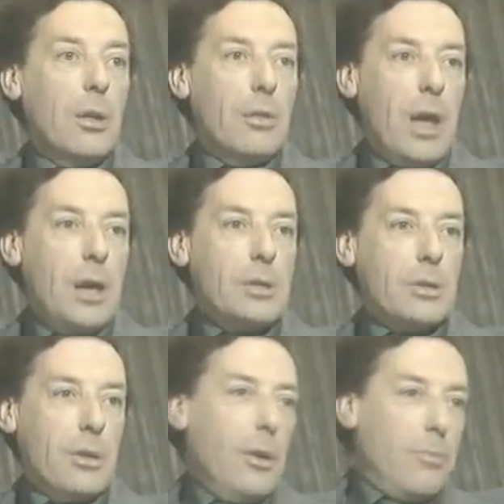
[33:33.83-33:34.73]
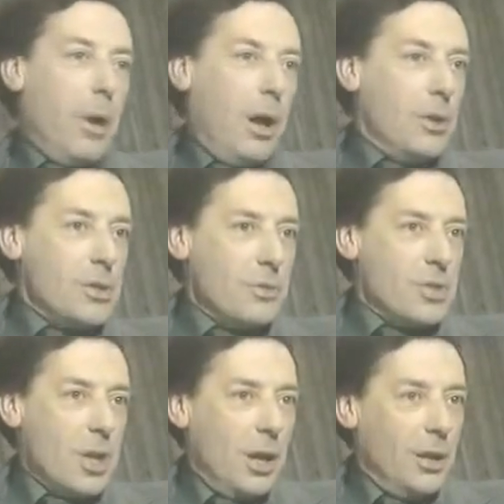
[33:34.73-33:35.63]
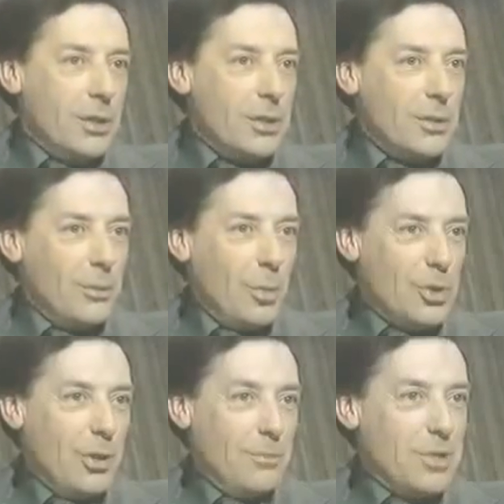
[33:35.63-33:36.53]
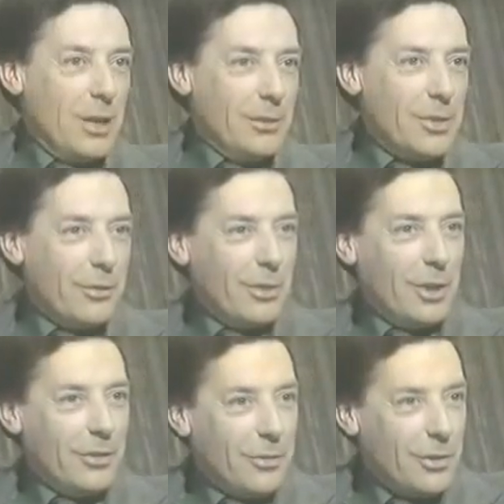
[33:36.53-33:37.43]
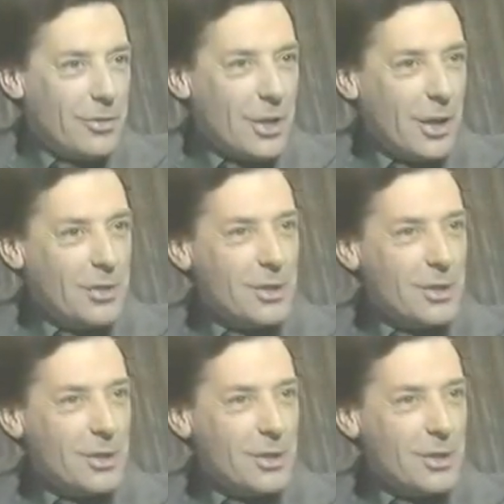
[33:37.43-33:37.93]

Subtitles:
that there are parts of science which are themselves the philosophy of science.